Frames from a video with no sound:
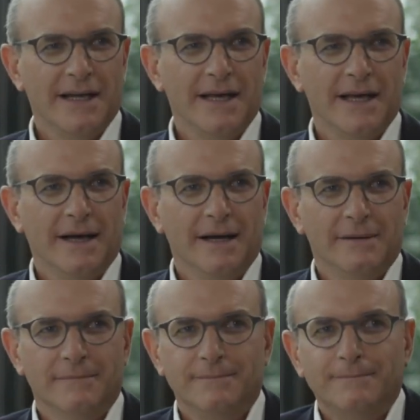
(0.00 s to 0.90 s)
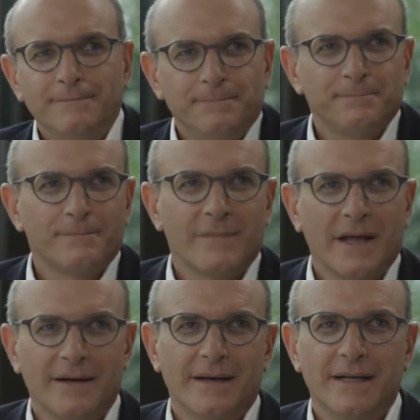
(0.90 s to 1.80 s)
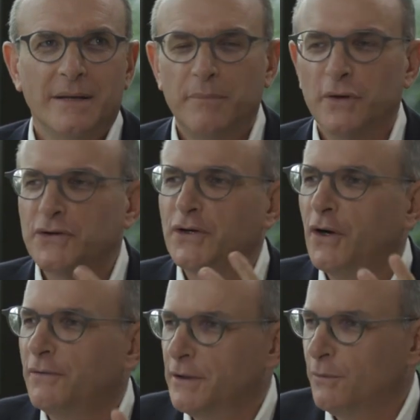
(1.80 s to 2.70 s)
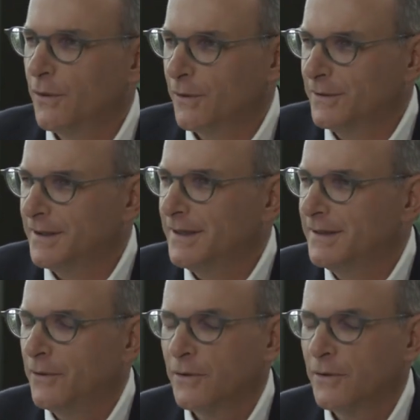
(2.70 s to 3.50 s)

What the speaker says: the post-COVID world,